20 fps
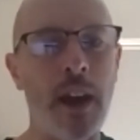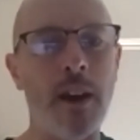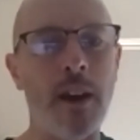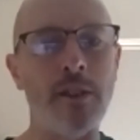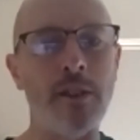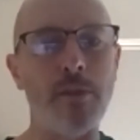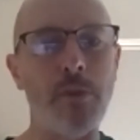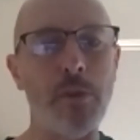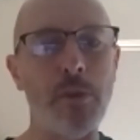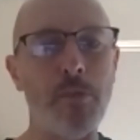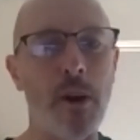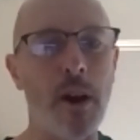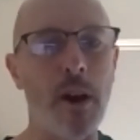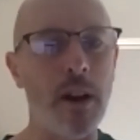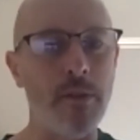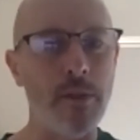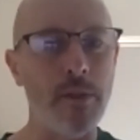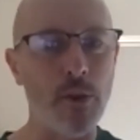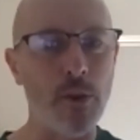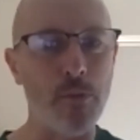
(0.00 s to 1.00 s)
to be part
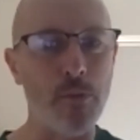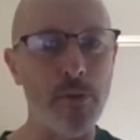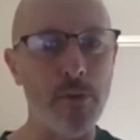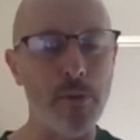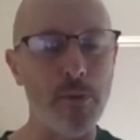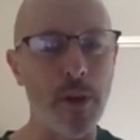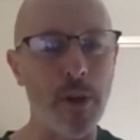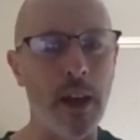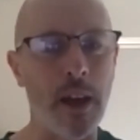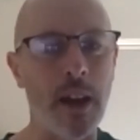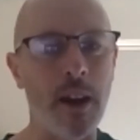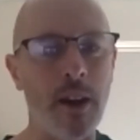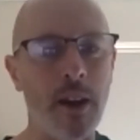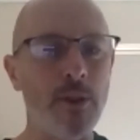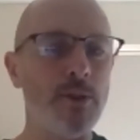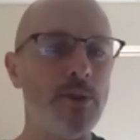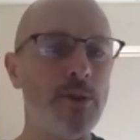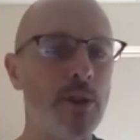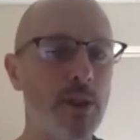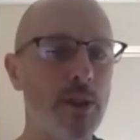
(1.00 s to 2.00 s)
of a group of
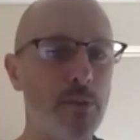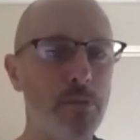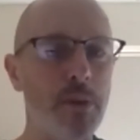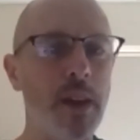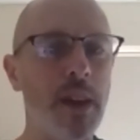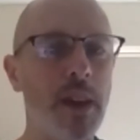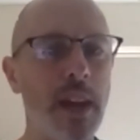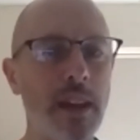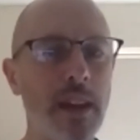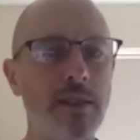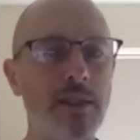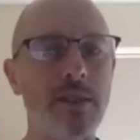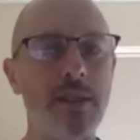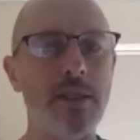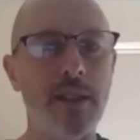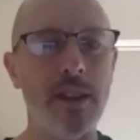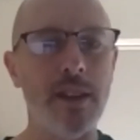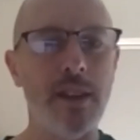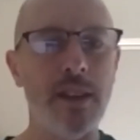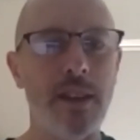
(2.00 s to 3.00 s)
players, to compete,
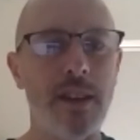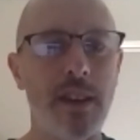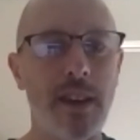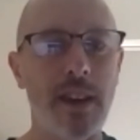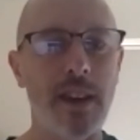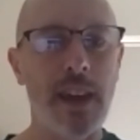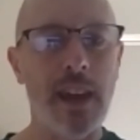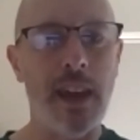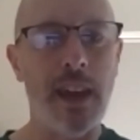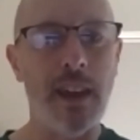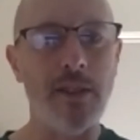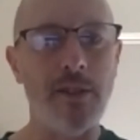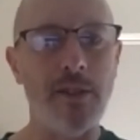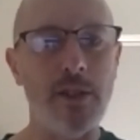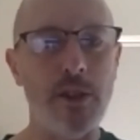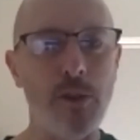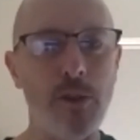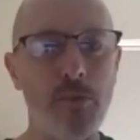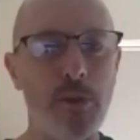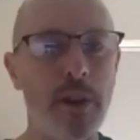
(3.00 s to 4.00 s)
and
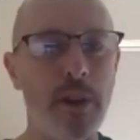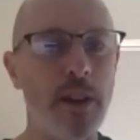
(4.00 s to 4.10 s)
to play a